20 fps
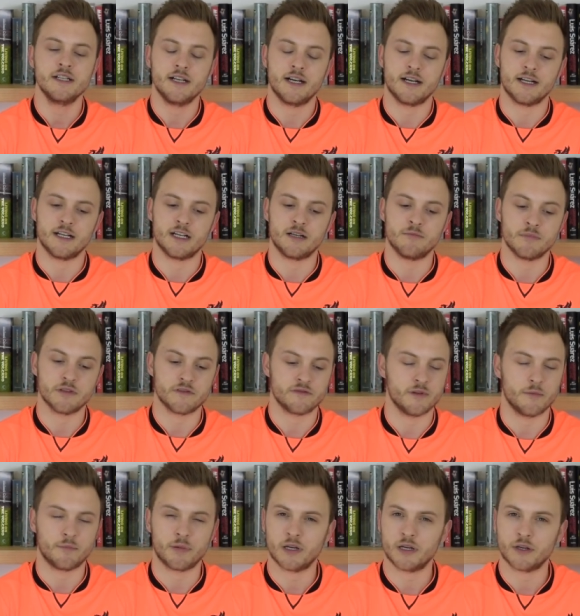um, but
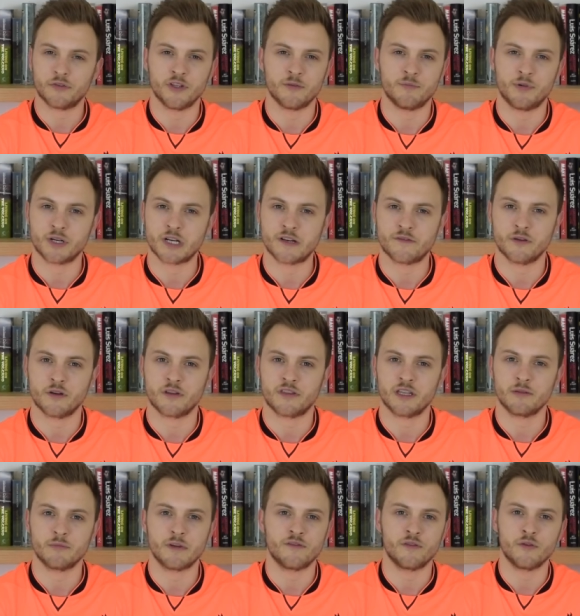from a personal point of view. I
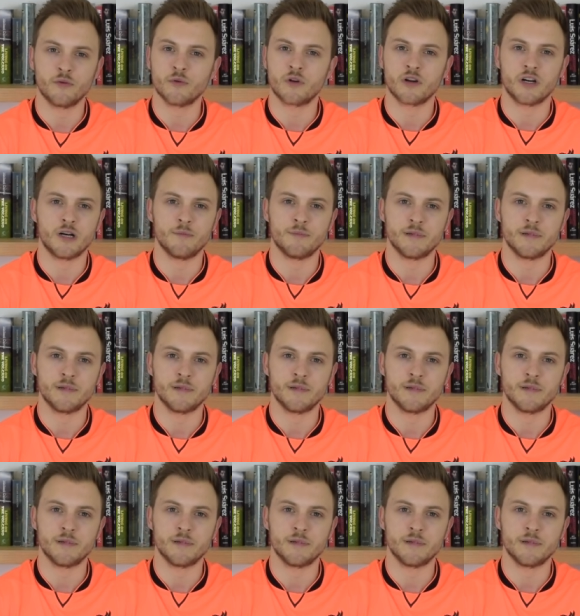think we've all got